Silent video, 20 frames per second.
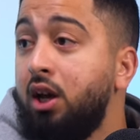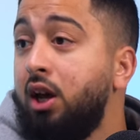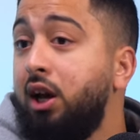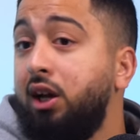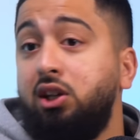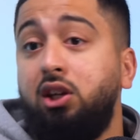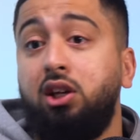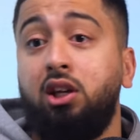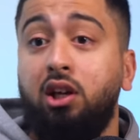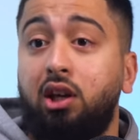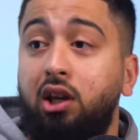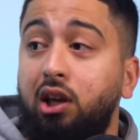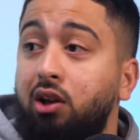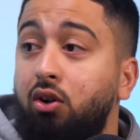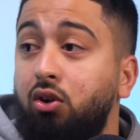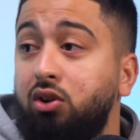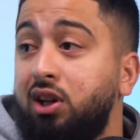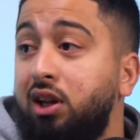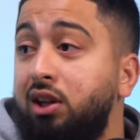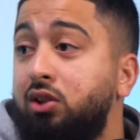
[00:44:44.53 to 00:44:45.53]
And he he
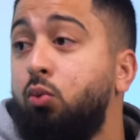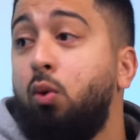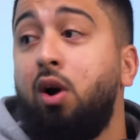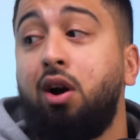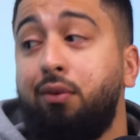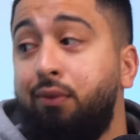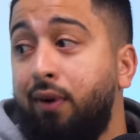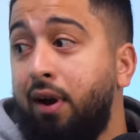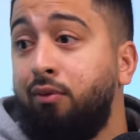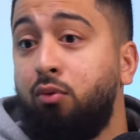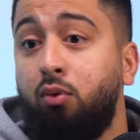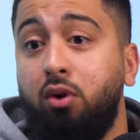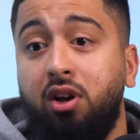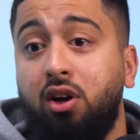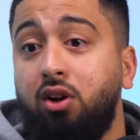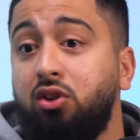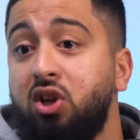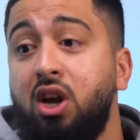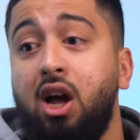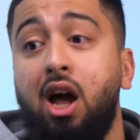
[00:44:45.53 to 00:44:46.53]
looks like it's working for everyone
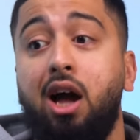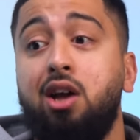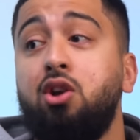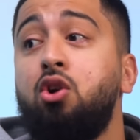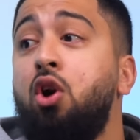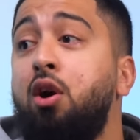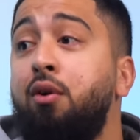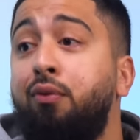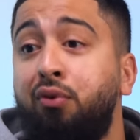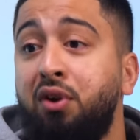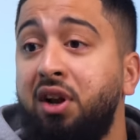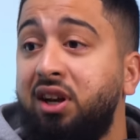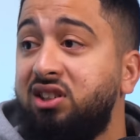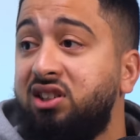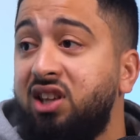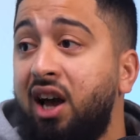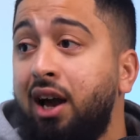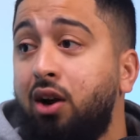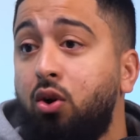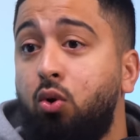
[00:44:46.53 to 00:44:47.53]
else. And you're going through that
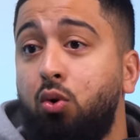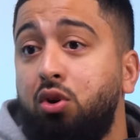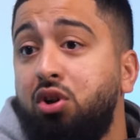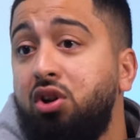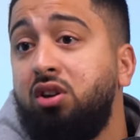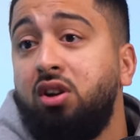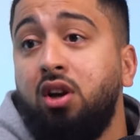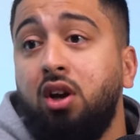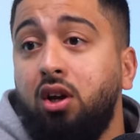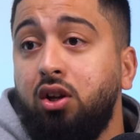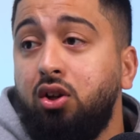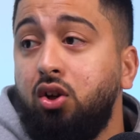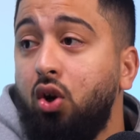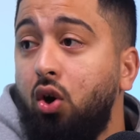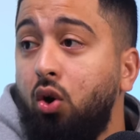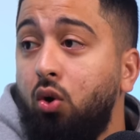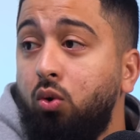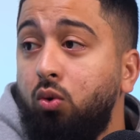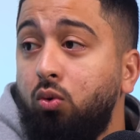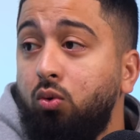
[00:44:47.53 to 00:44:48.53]
cycle and then, you
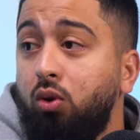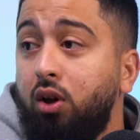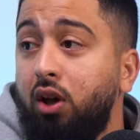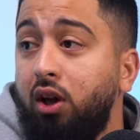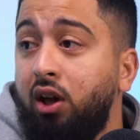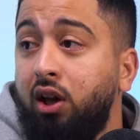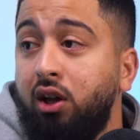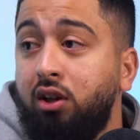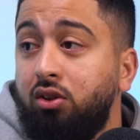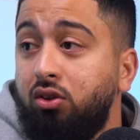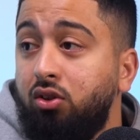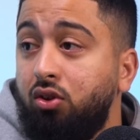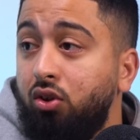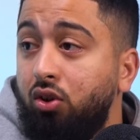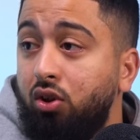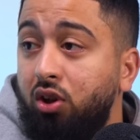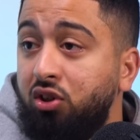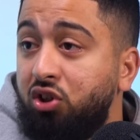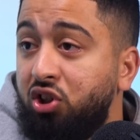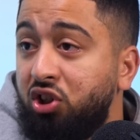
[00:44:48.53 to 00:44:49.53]
know, it, it,
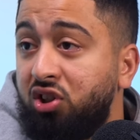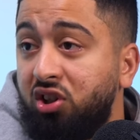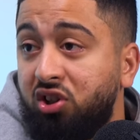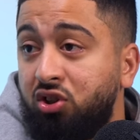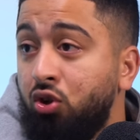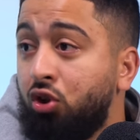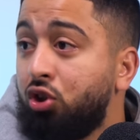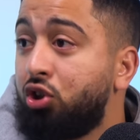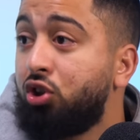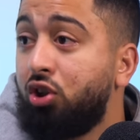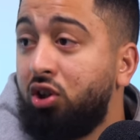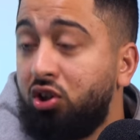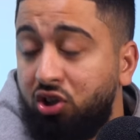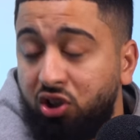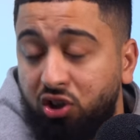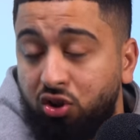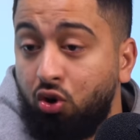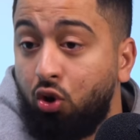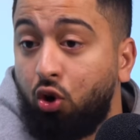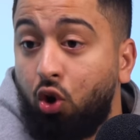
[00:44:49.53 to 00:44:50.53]
it, just it's not it's
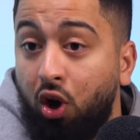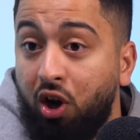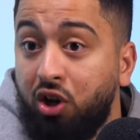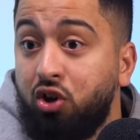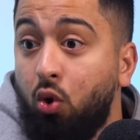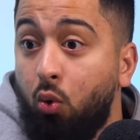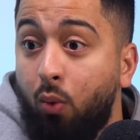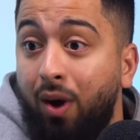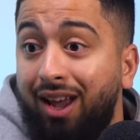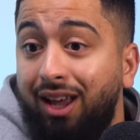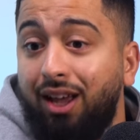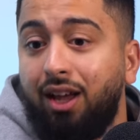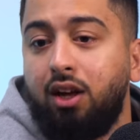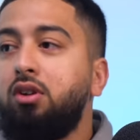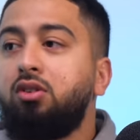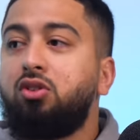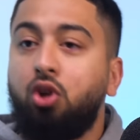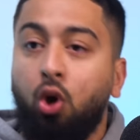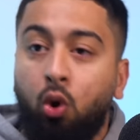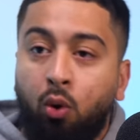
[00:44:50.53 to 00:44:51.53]
just not going your way.
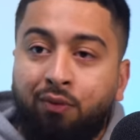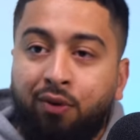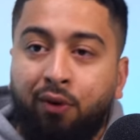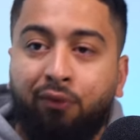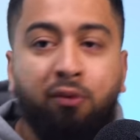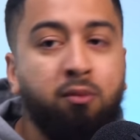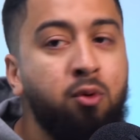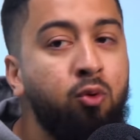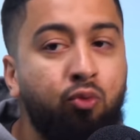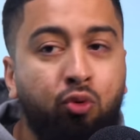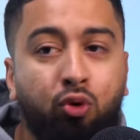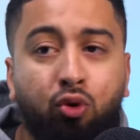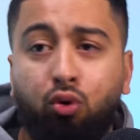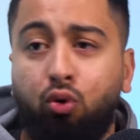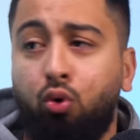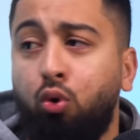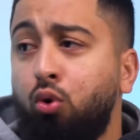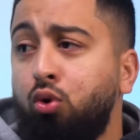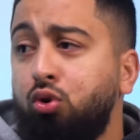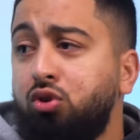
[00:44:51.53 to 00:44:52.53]
Deal with it from the root
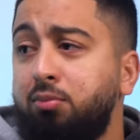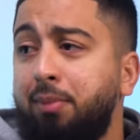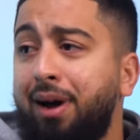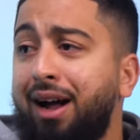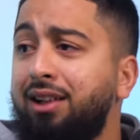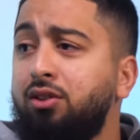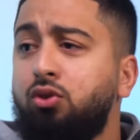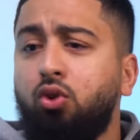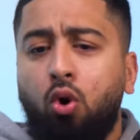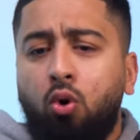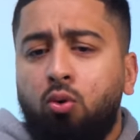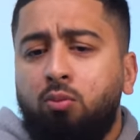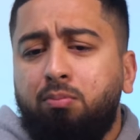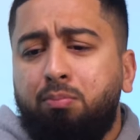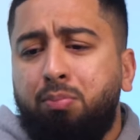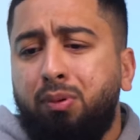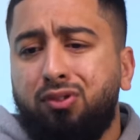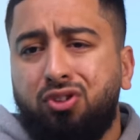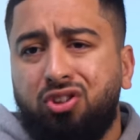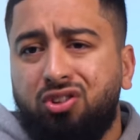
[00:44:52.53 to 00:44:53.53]
cause, man. Don't
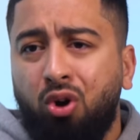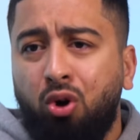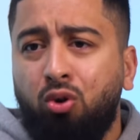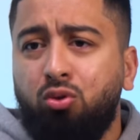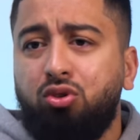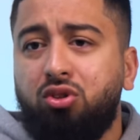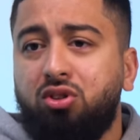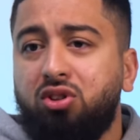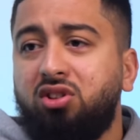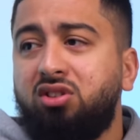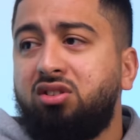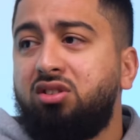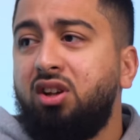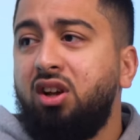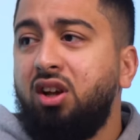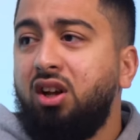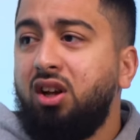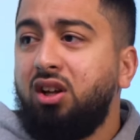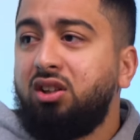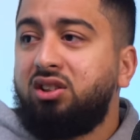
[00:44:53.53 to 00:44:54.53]
don't just
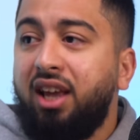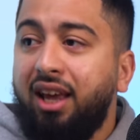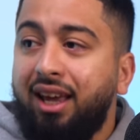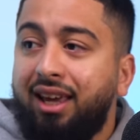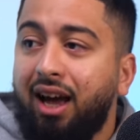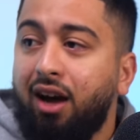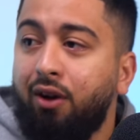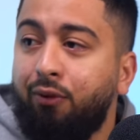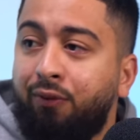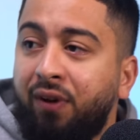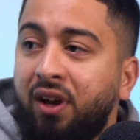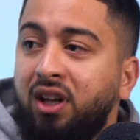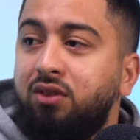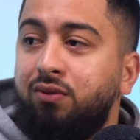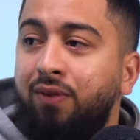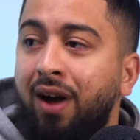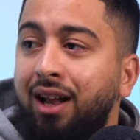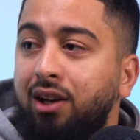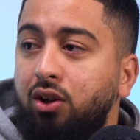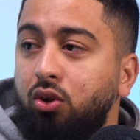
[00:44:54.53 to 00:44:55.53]
take it at face
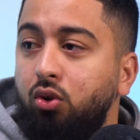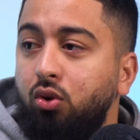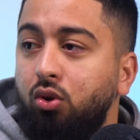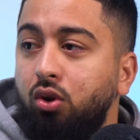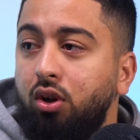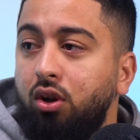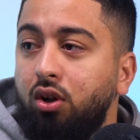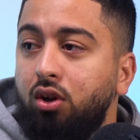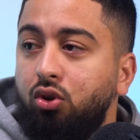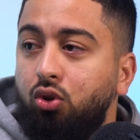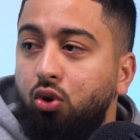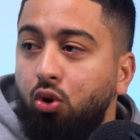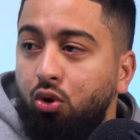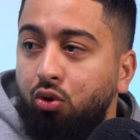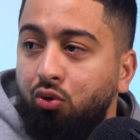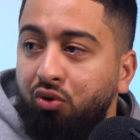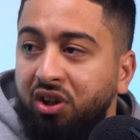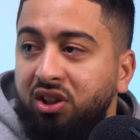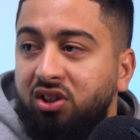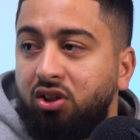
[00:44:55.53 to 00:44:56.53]
value. Do the
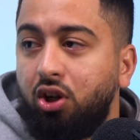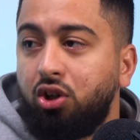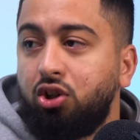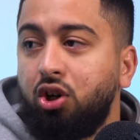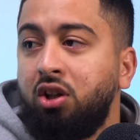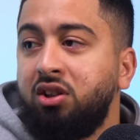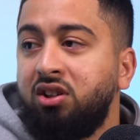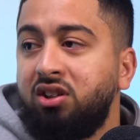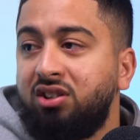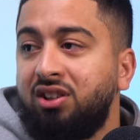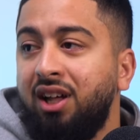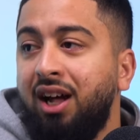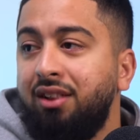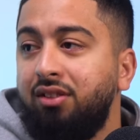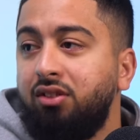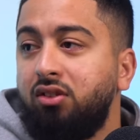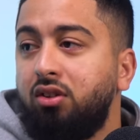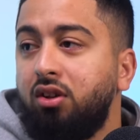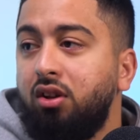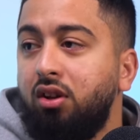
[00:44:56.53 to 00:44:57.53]
research, understand.